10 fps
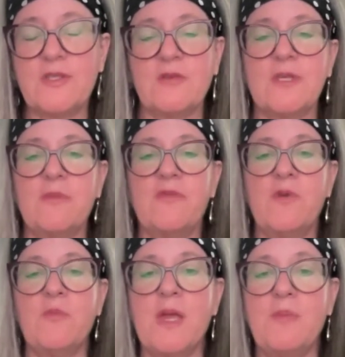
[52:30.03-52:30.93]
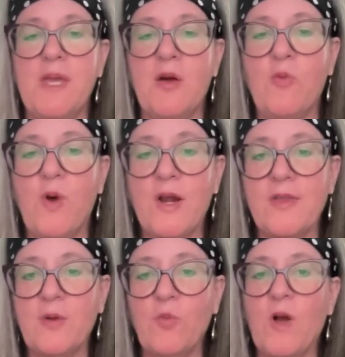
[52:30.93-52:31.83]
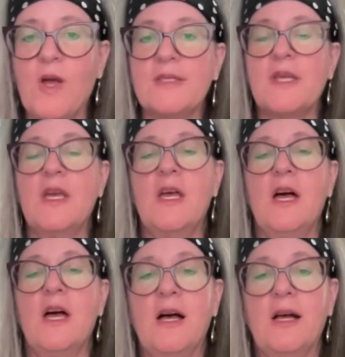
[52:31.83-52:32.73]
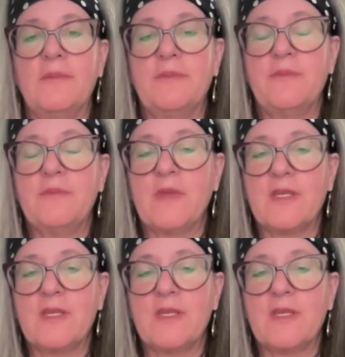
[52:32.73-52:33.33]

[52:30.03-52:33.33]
So some of you may be aware there was um,